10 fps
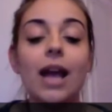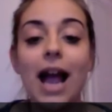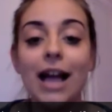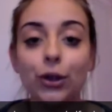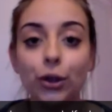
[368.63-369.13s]

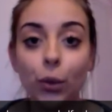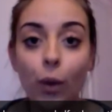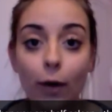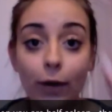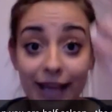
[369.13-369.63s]
and you're going to
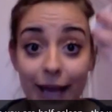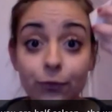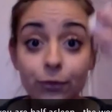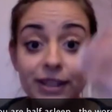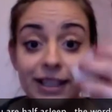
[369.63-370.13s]
work again from
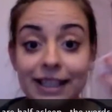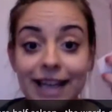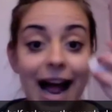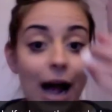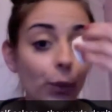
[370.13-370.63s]
the centre
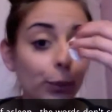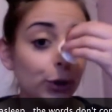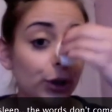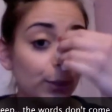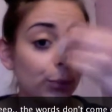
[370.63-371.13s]
out, but you're
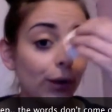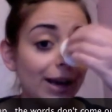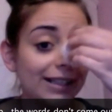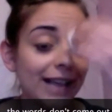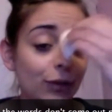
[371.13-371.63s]
going to
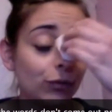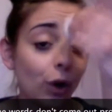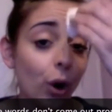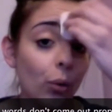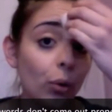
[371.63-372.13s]
press and
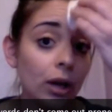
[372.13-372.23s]
roll.